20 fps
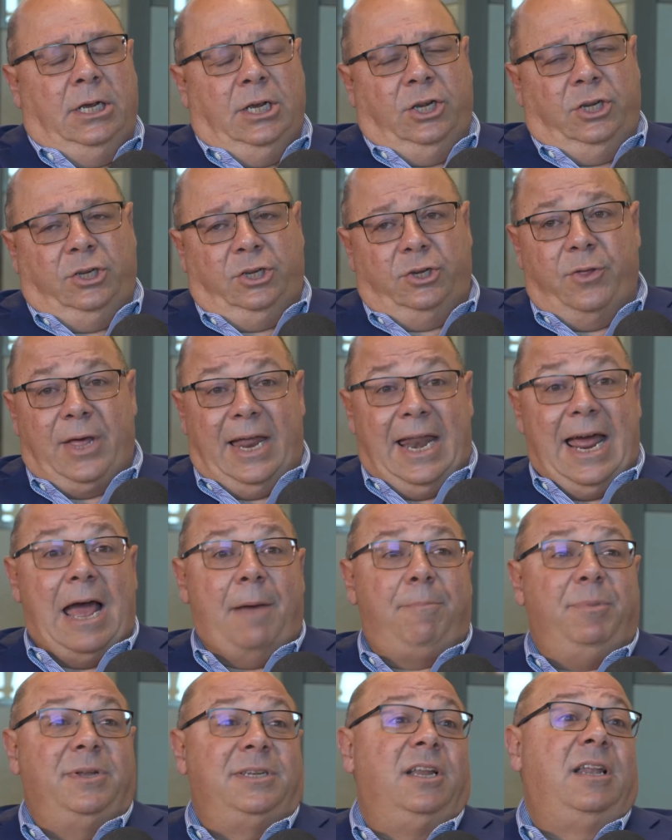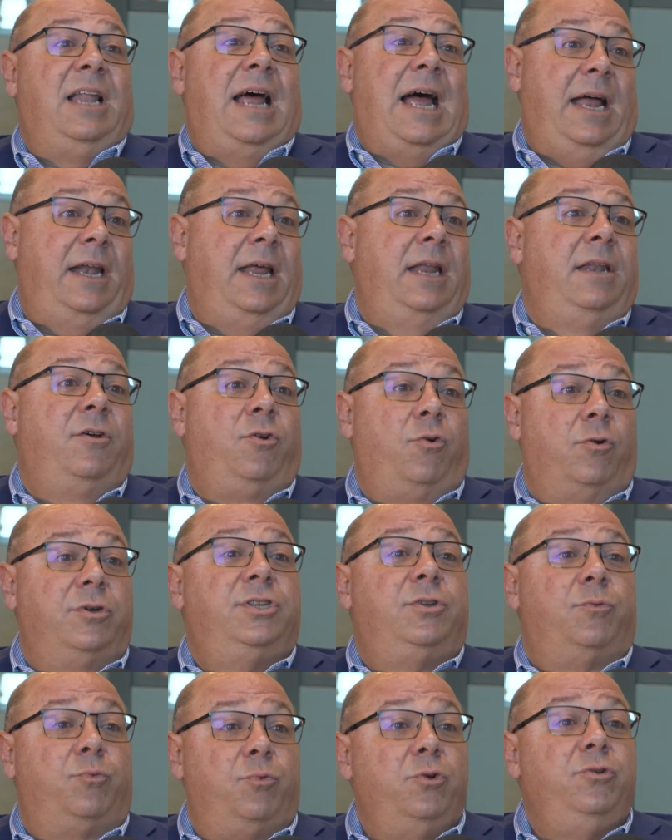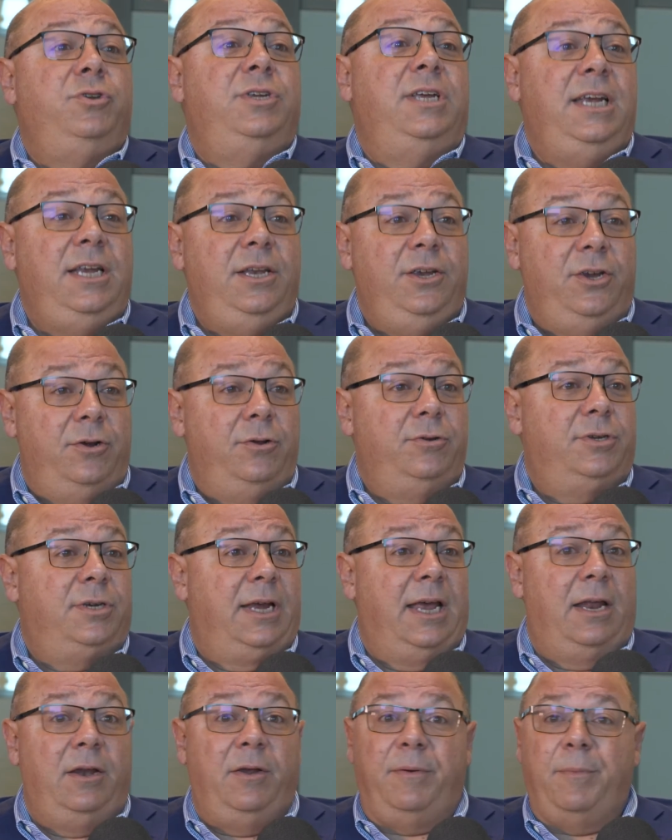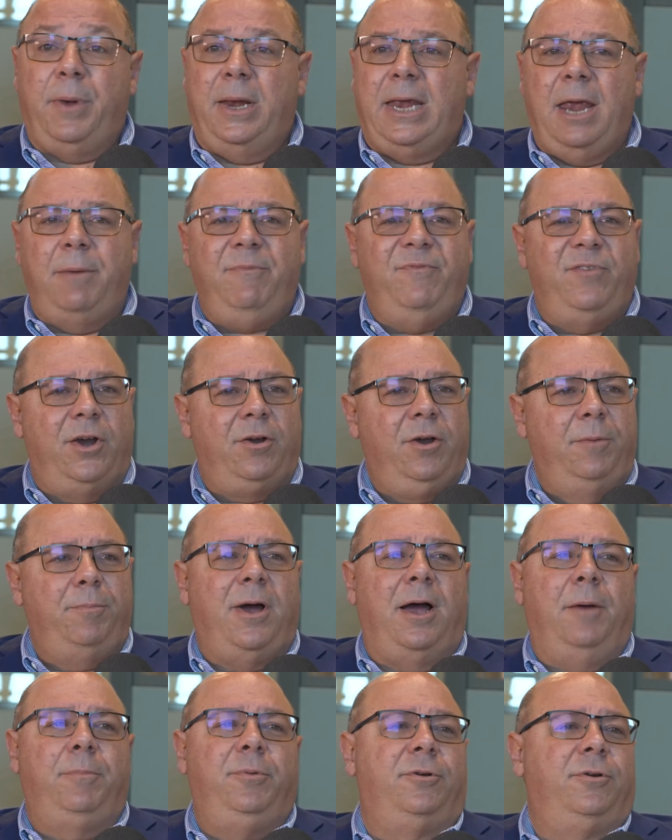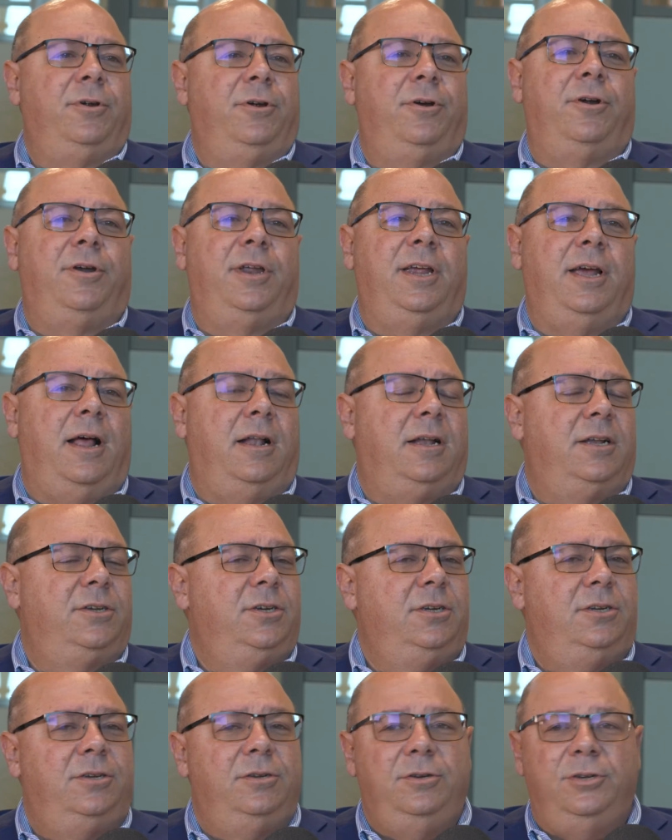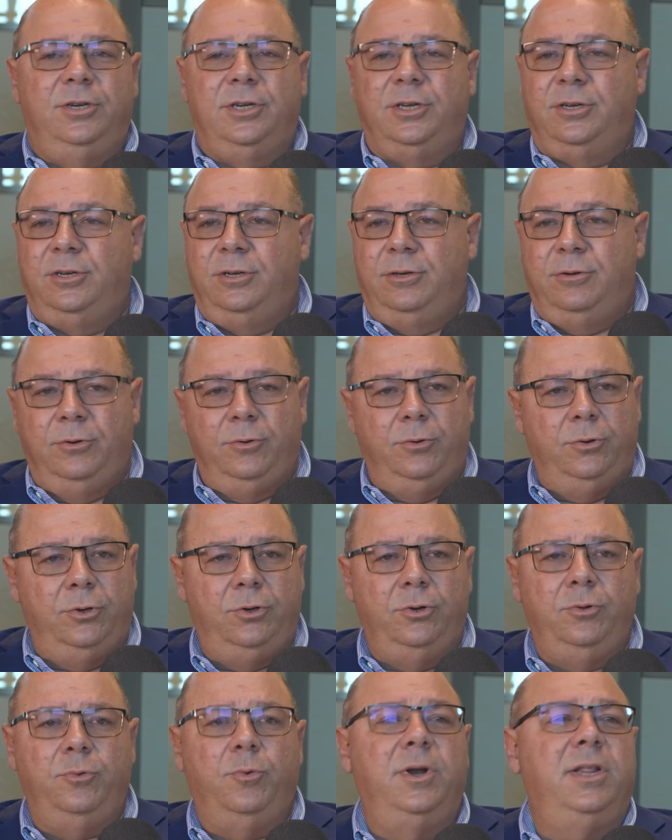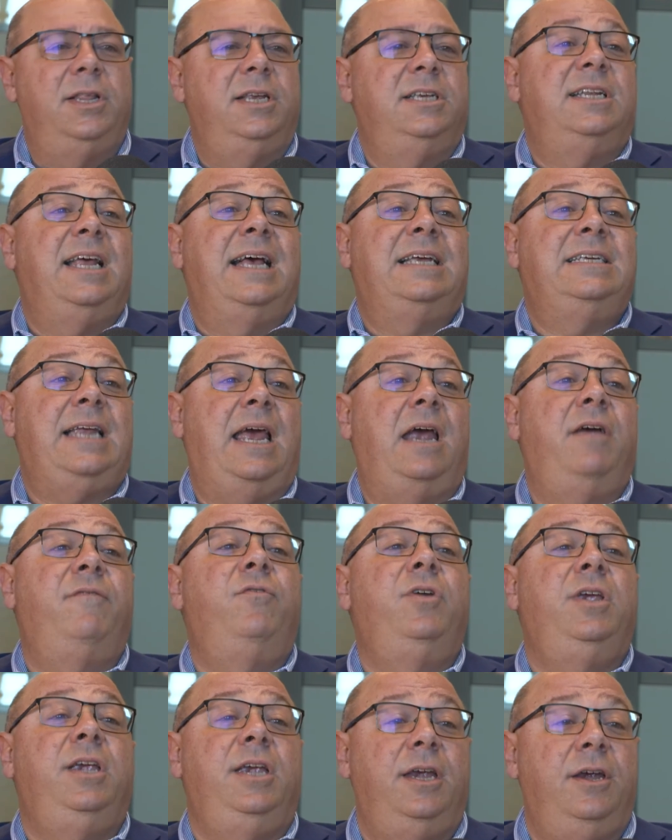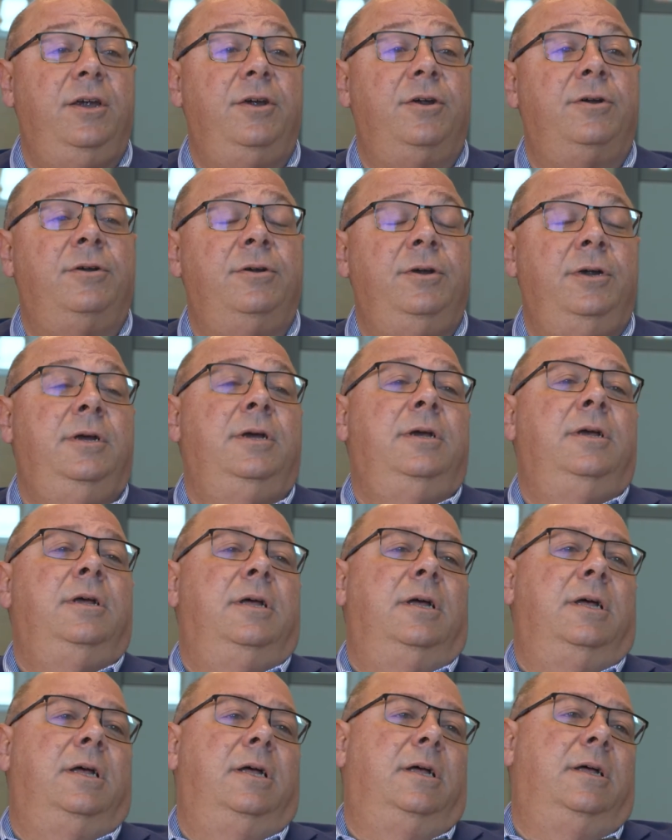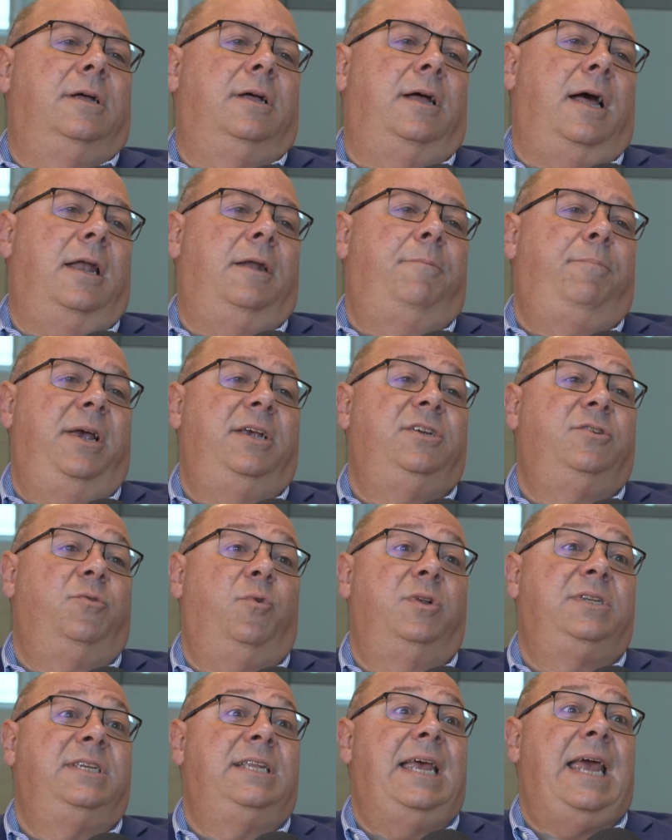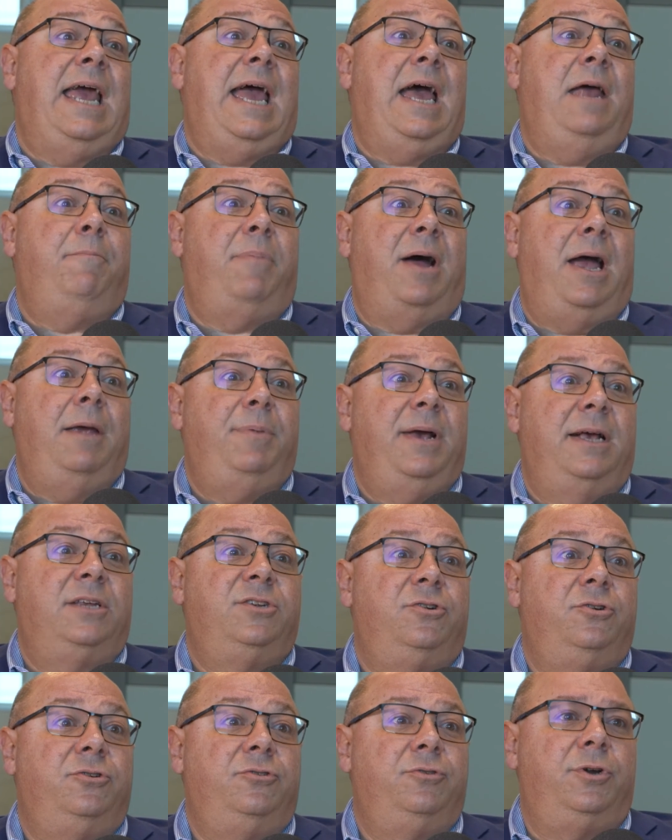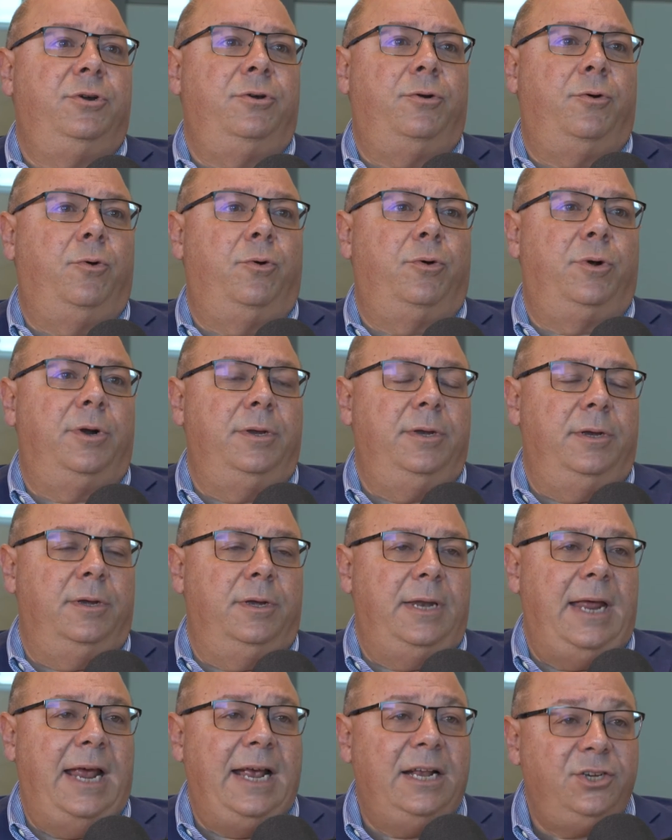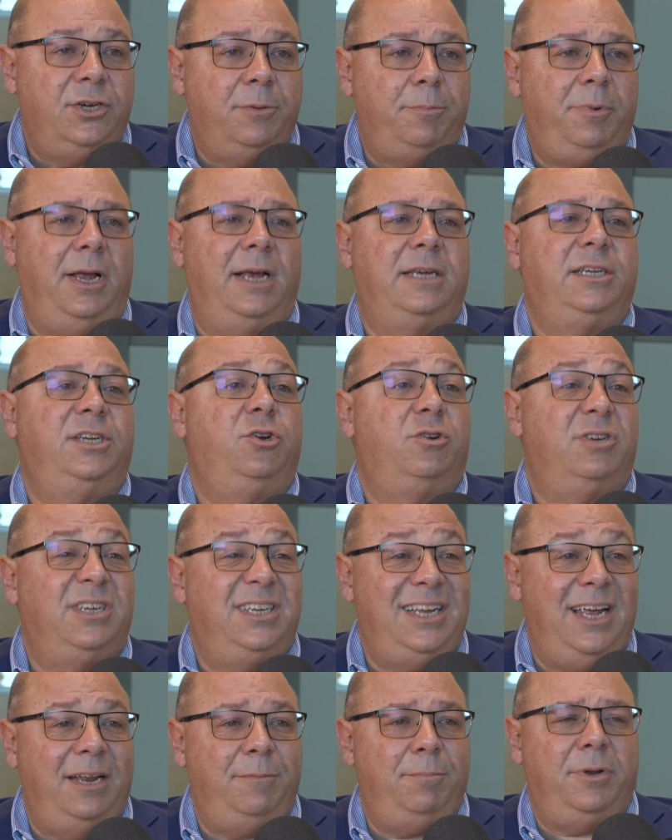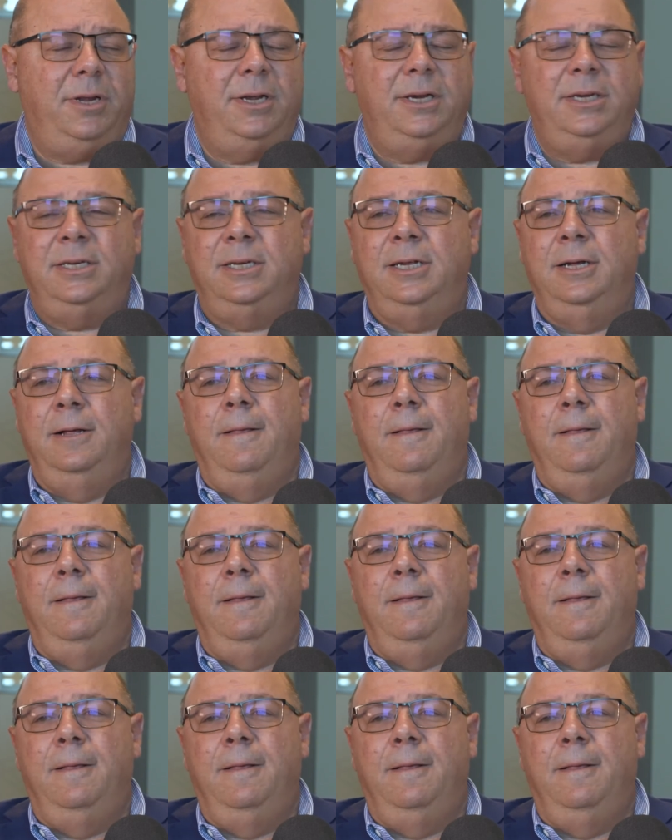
So that happens a lot. And of course, the routine use, again, it became very popular in cardiology to just do one of these tests every year on a patient once they had bypass surgery or an angioplasty or a stent placed.